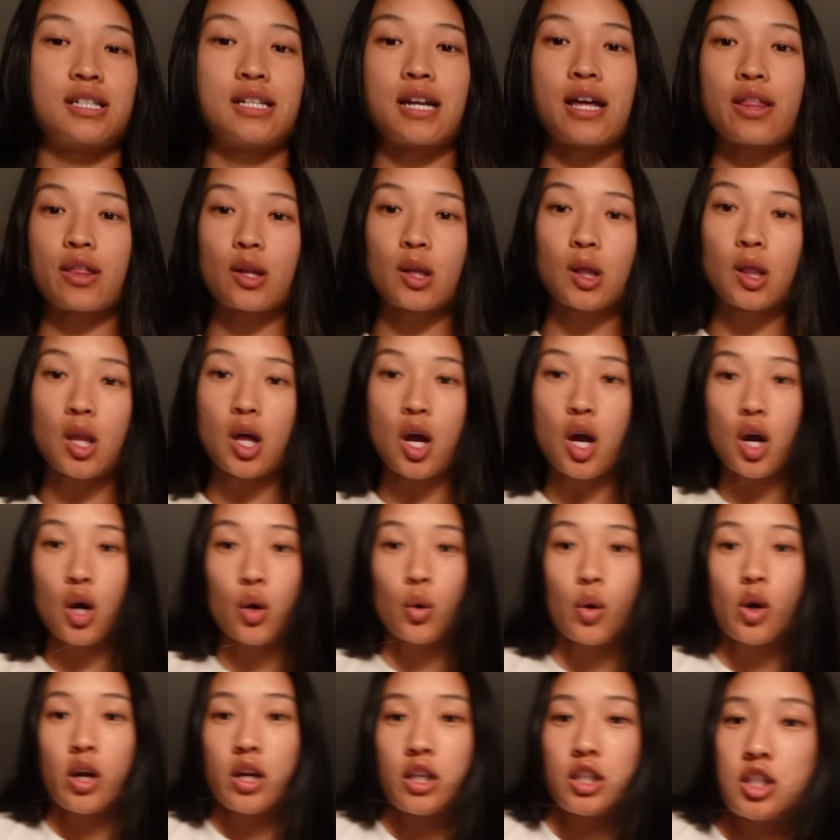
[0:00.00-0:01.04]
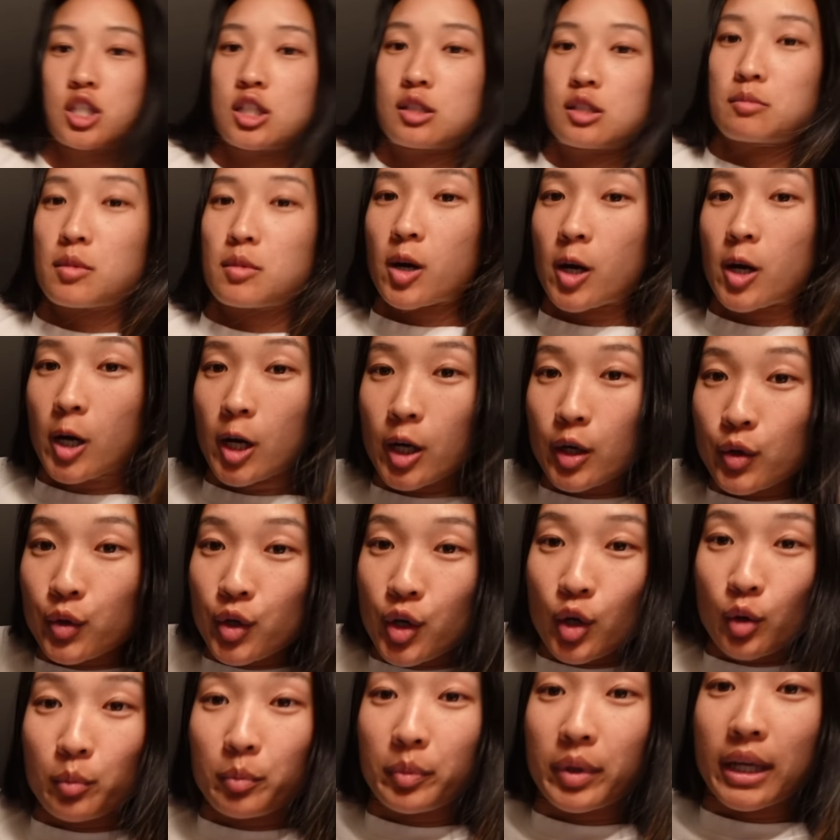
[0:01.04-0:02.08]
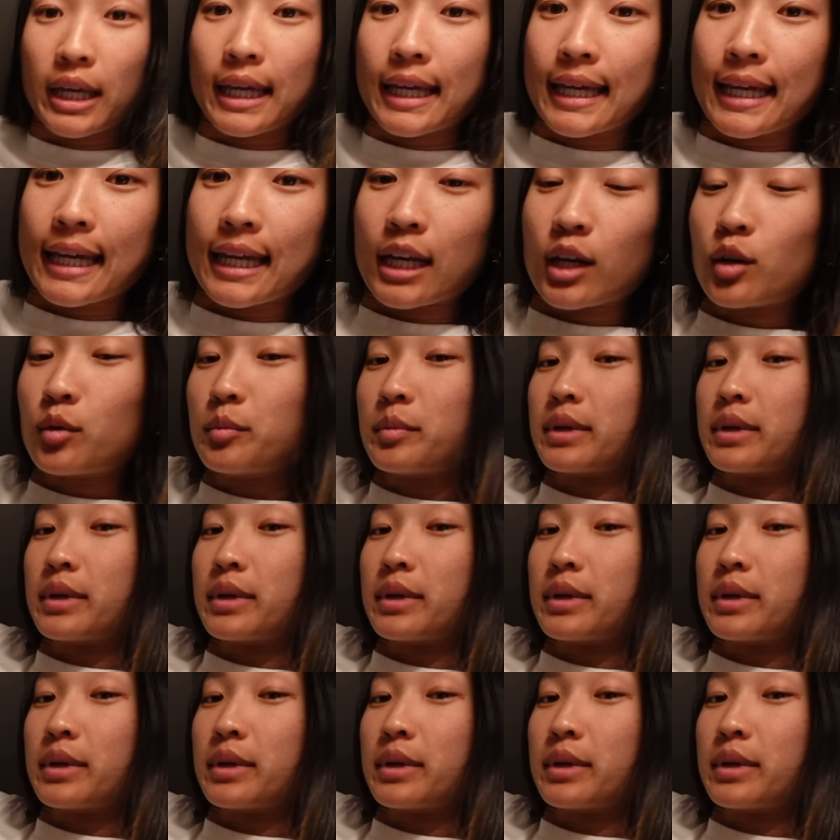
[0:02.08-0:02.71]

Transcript: another long run tomorrow. No biggie, no